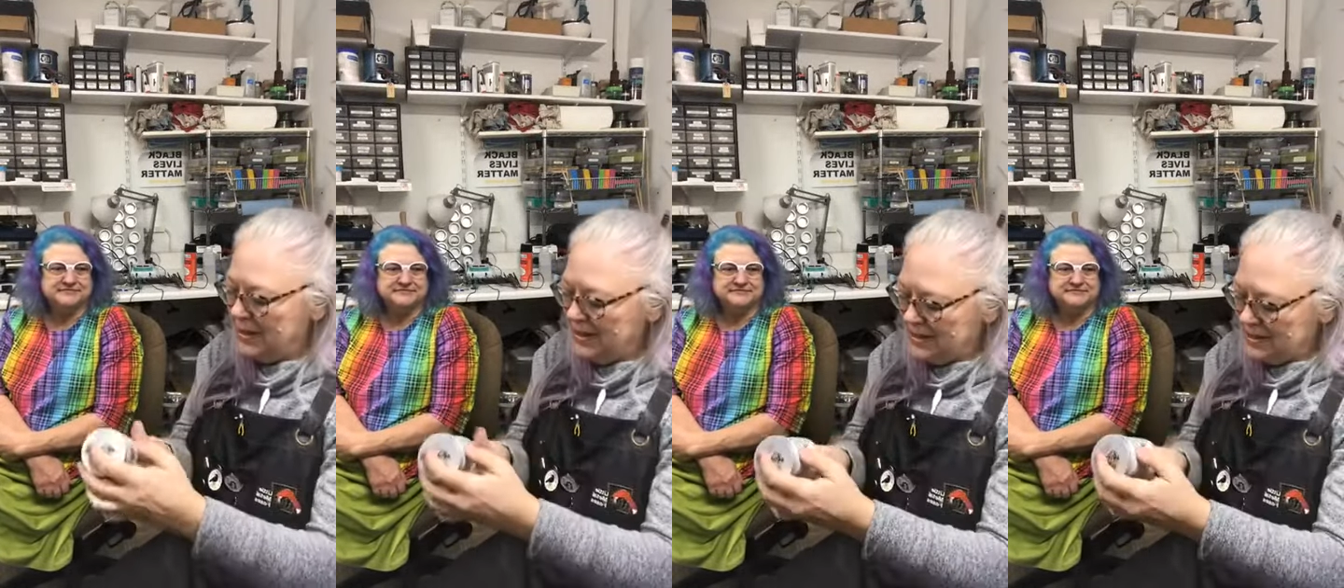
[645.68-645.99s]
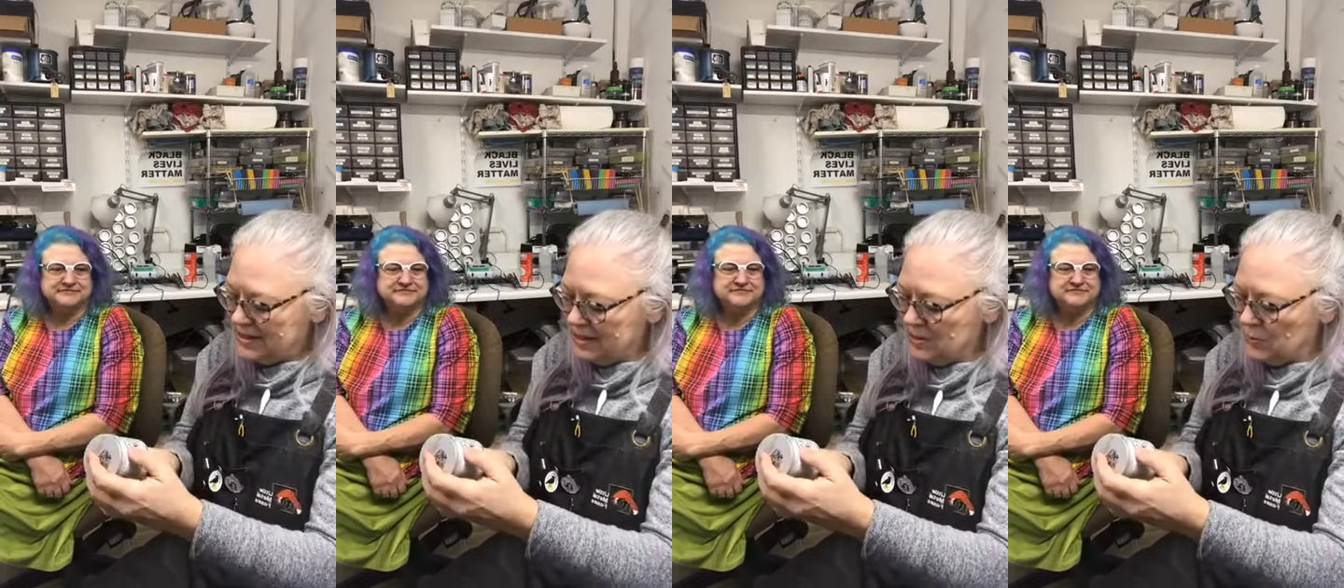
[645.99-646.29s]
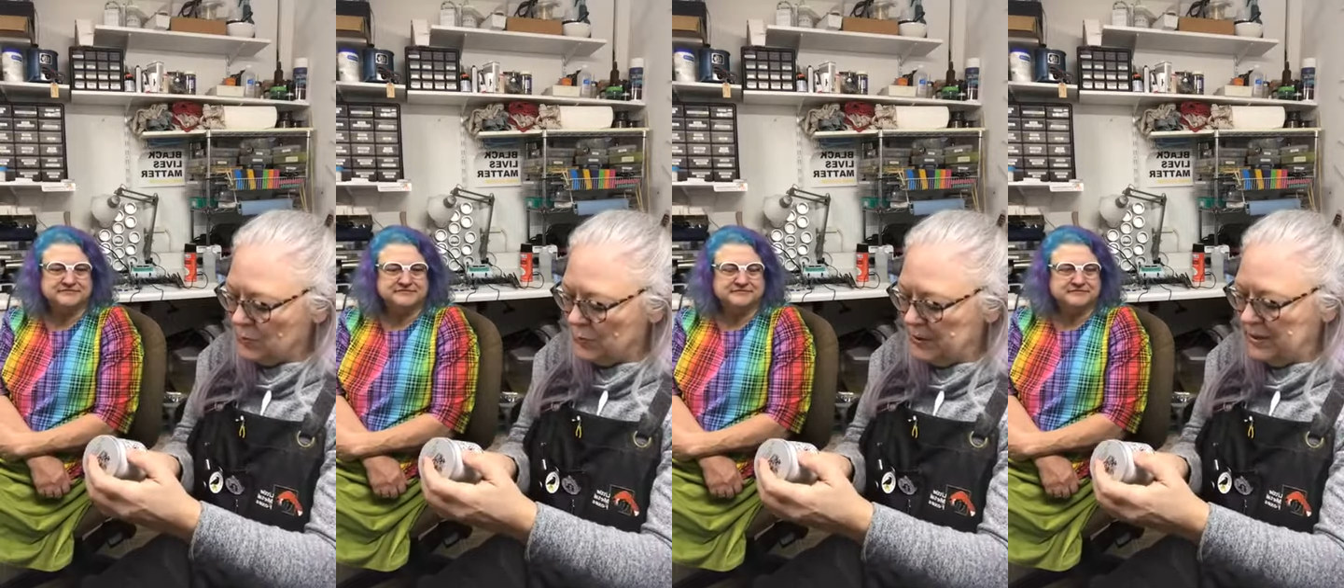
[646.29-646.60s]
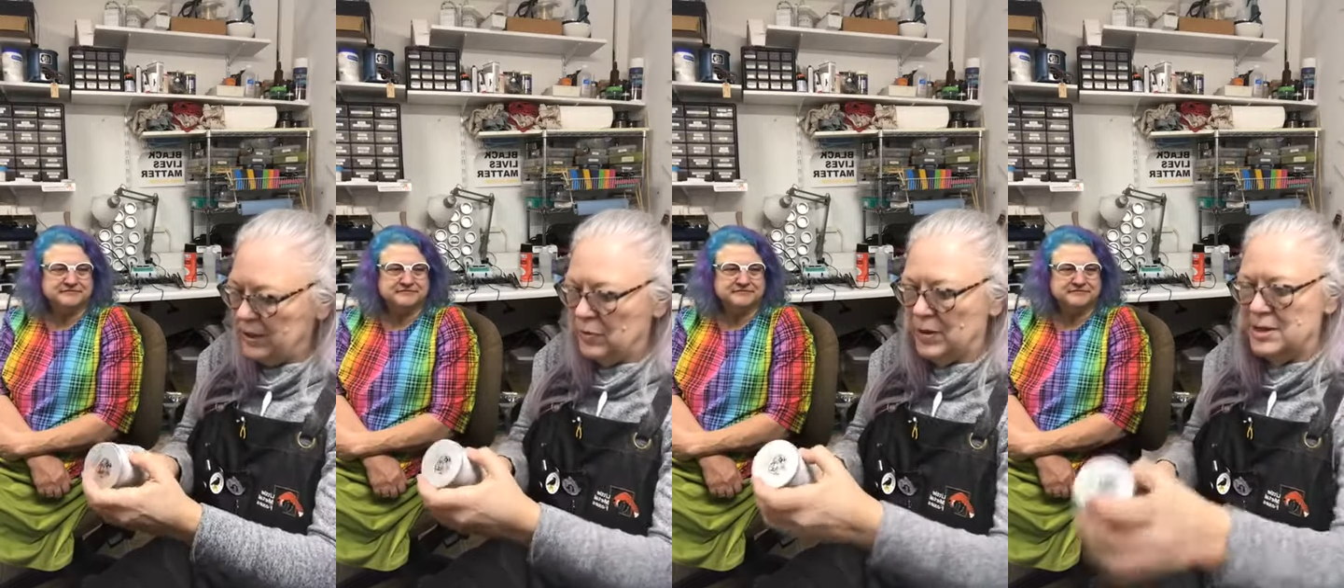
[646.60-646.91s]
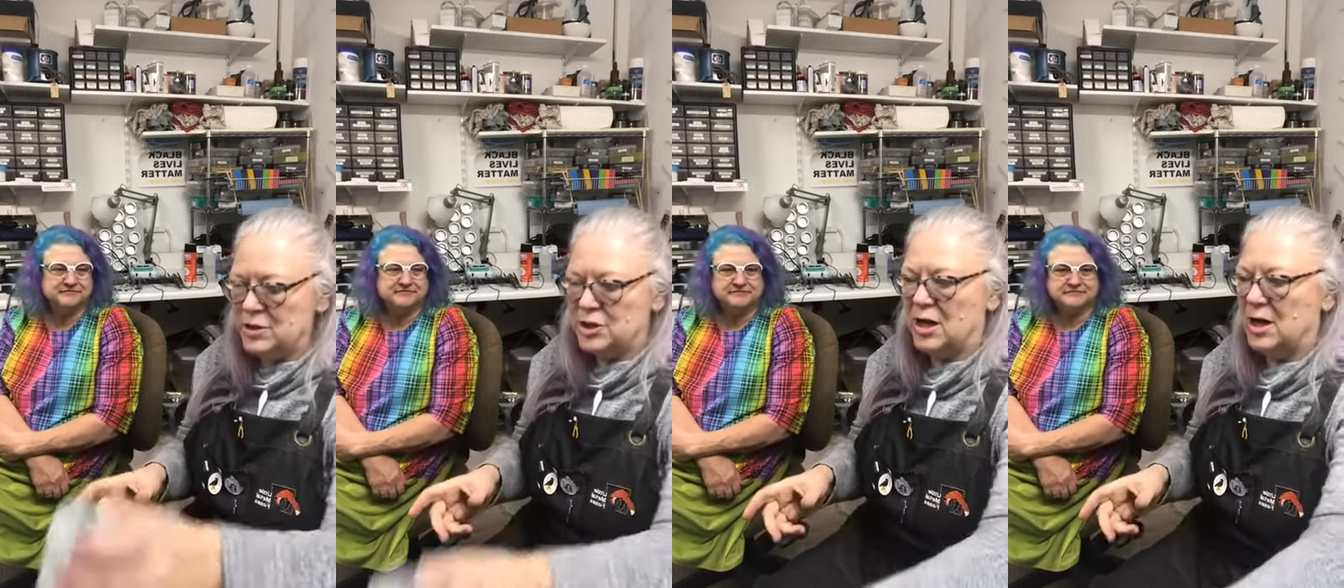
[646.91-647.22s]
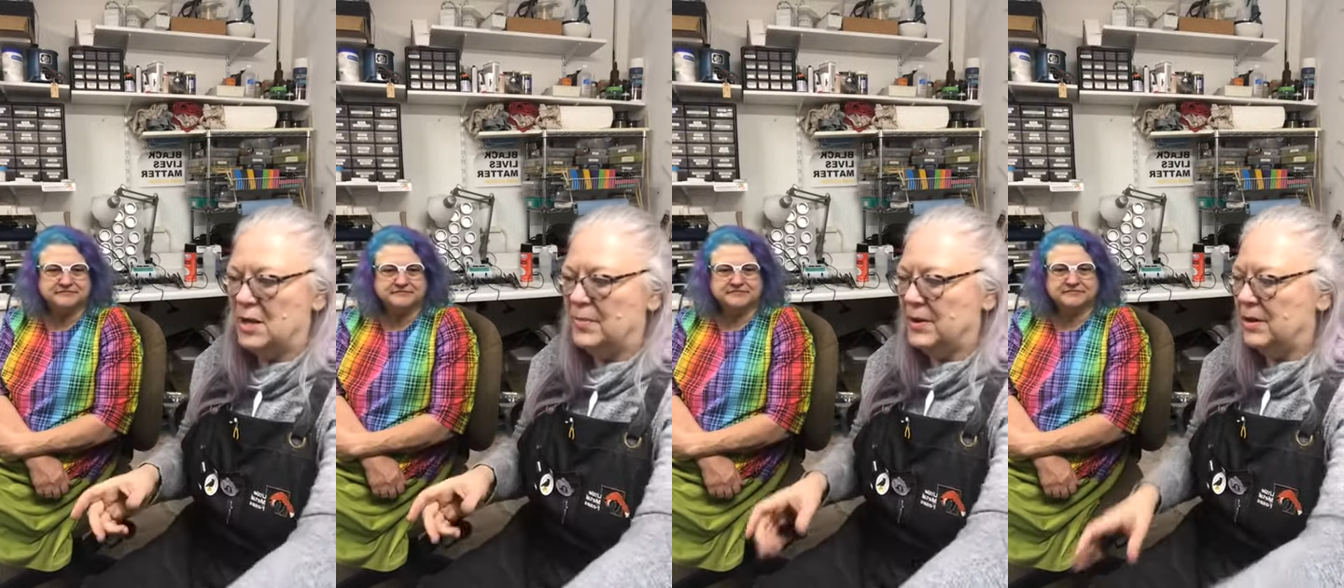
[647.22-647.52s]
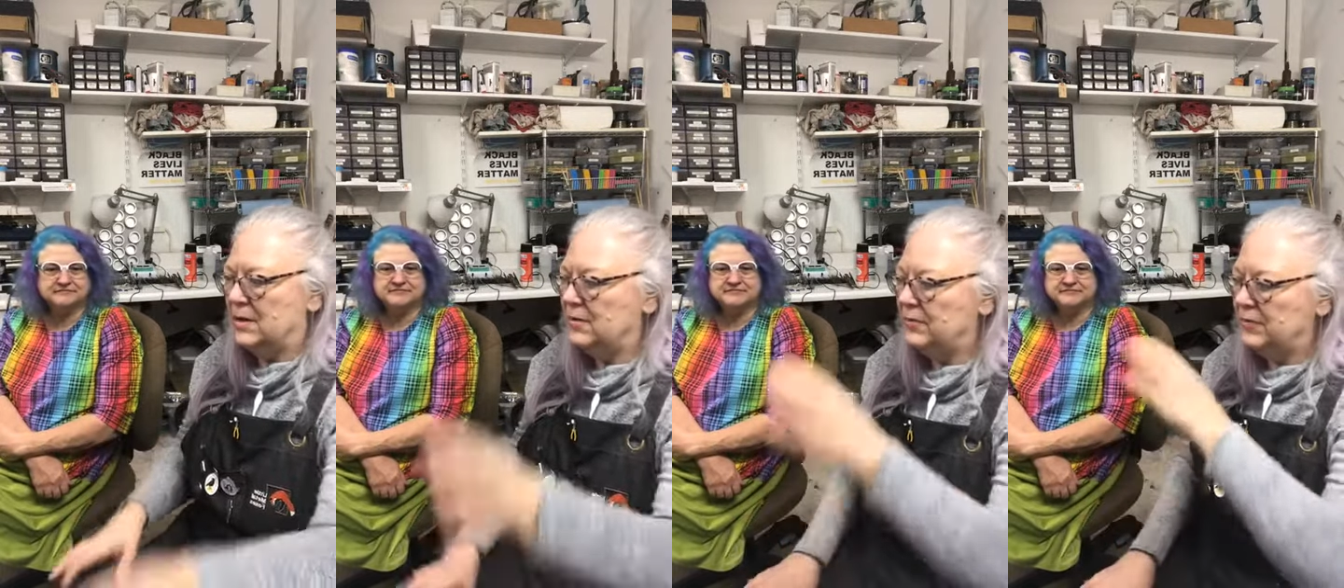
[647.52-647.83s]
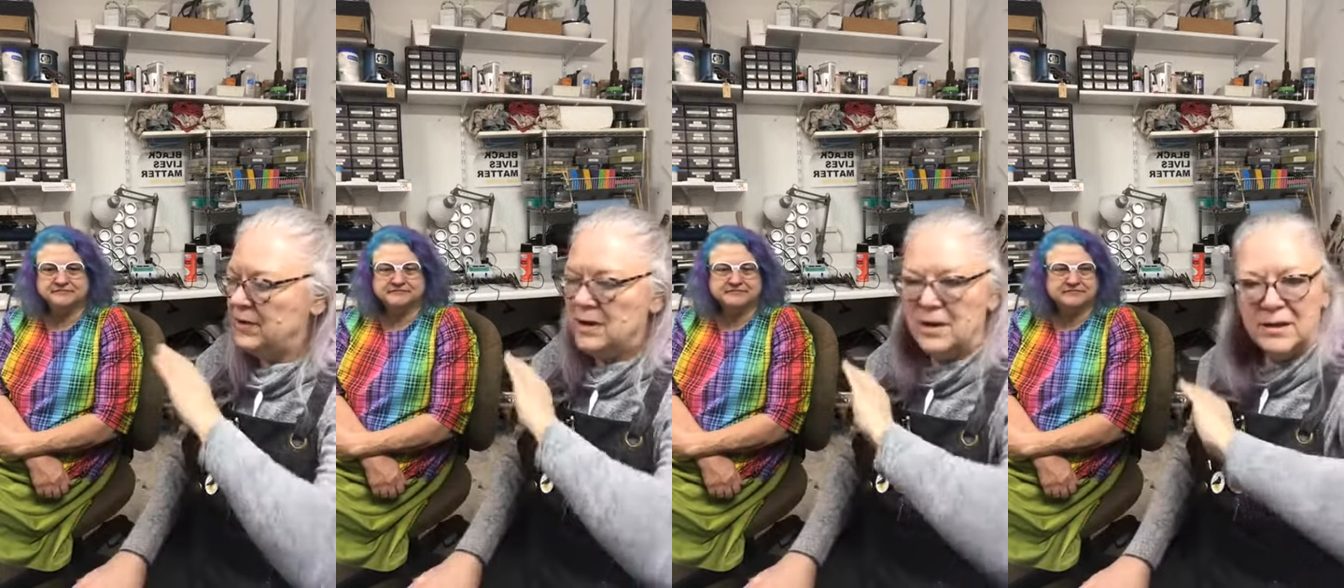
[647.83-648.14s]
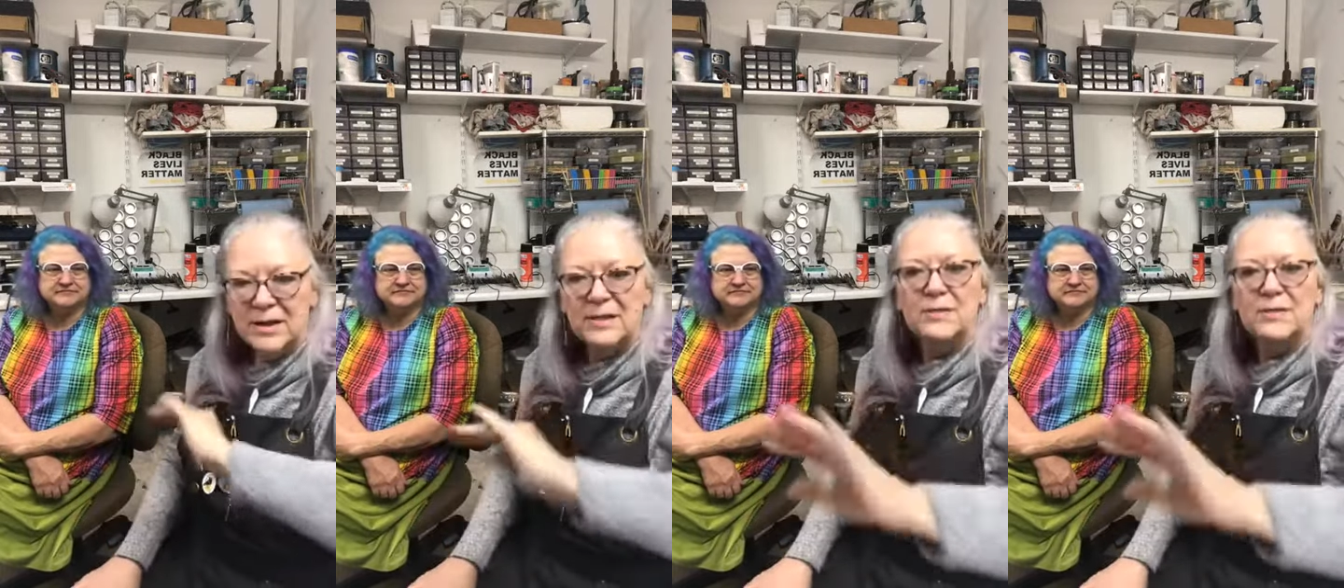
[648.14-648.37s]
But it does a really great job of,